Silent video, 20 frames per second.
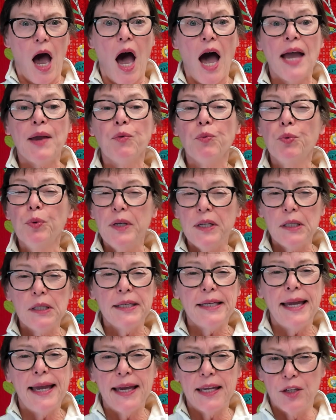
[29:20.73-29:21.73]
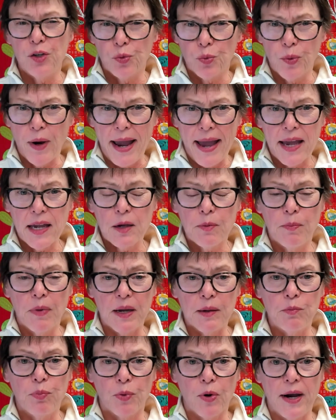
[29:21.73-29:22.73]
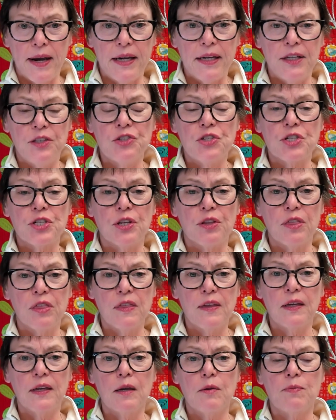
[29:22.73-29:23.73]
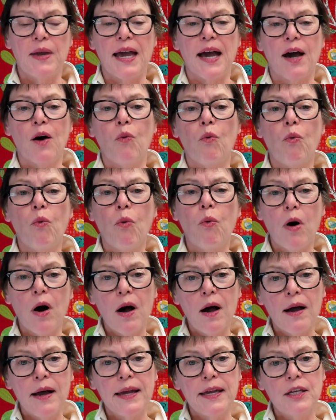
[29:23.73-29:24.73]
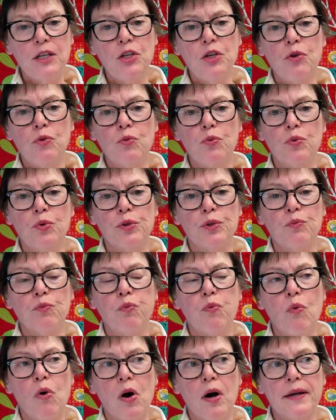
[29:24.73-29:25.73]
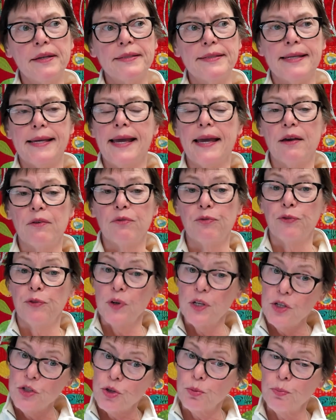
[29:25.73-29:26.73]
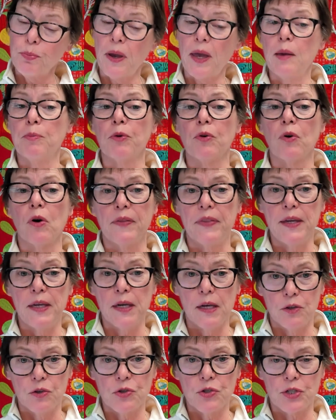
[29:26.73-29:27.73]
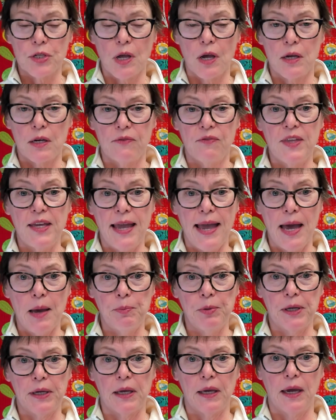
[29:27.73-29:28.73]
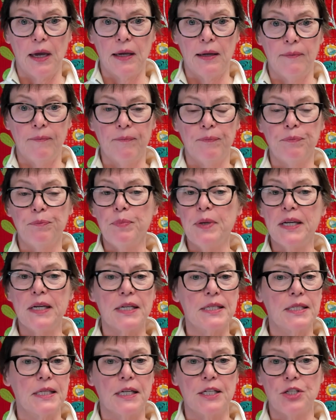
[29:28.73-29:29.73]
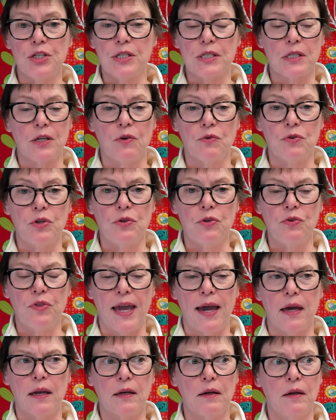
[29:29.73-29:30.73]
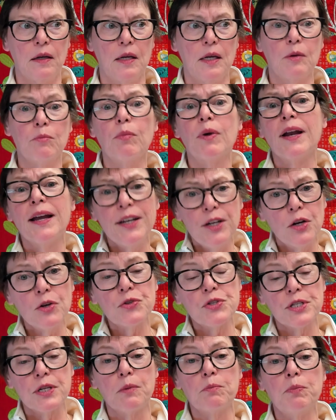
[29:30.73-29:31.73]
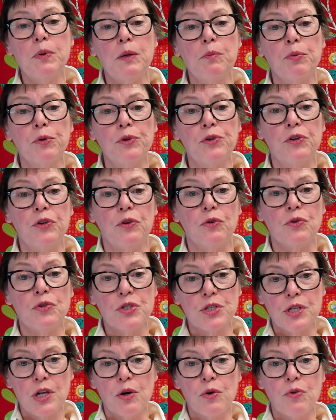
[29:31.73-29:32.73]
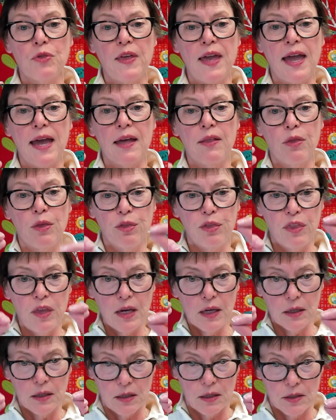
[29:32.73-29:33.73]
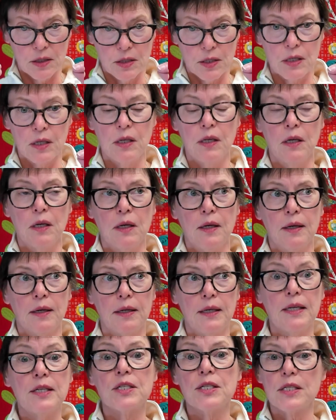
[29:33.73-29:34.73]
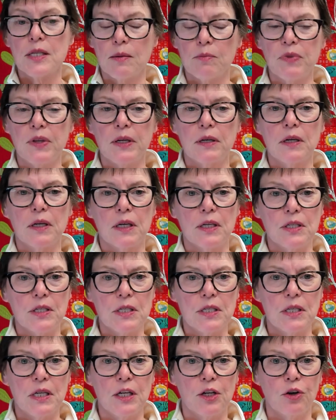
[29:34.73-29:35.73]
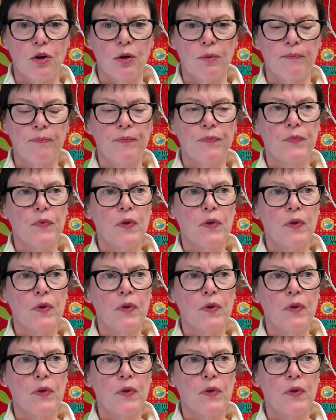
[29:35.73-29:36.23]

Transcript: I really had to rack my brains to think about why you would want to have freezer paper on the underside of the applique because I just don't do that. But I know some people do, so that thickness is something to consider.